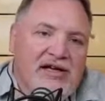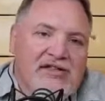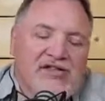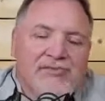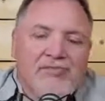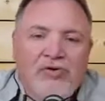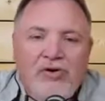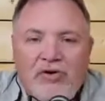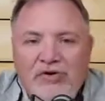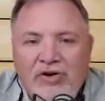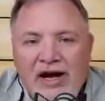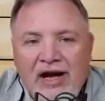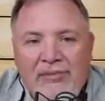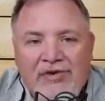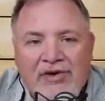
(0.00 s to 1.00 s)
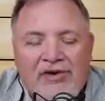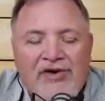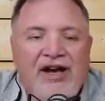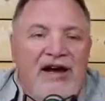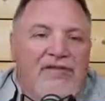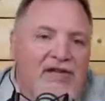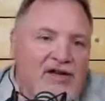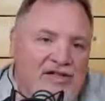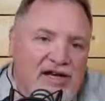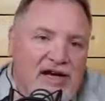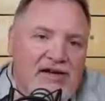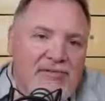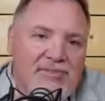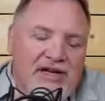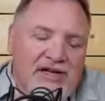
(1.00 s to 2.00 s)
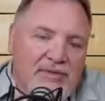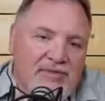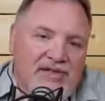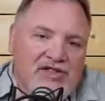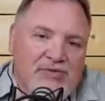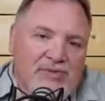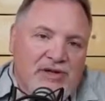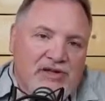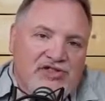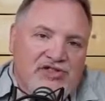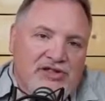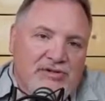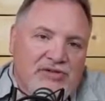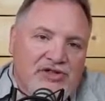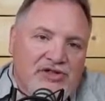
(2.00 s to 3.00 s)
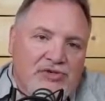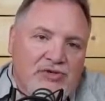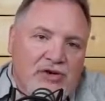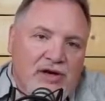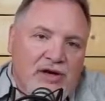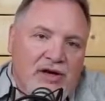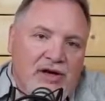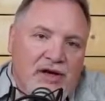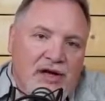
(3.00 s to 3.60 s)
It's a program. You're never done becoming spiritually mature.